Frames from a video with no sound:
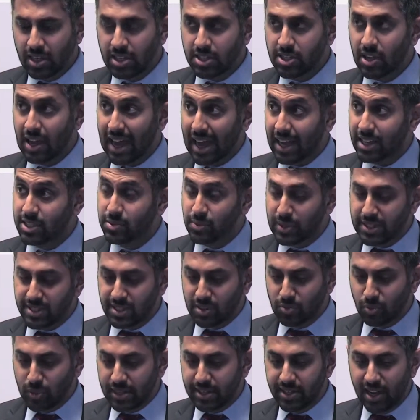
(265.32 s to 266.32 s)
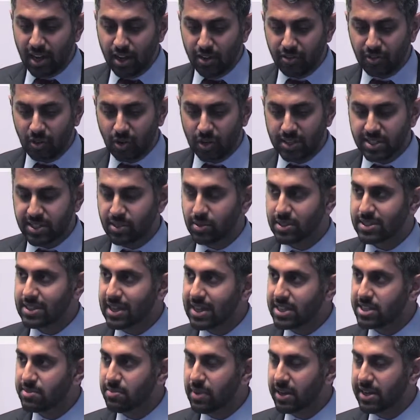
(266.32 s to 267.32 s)
So as we know, of course, there was
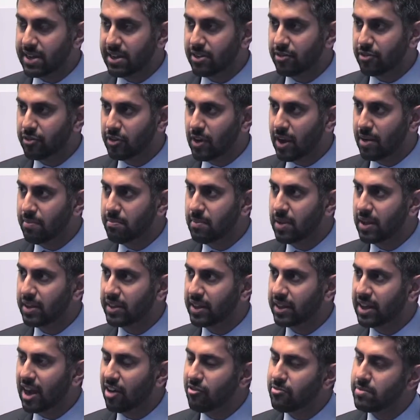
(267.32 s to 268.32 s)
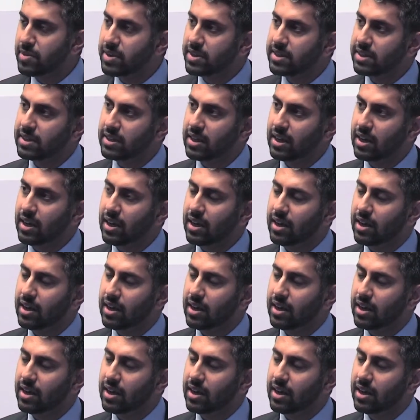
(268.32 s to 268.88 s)
less money from the government.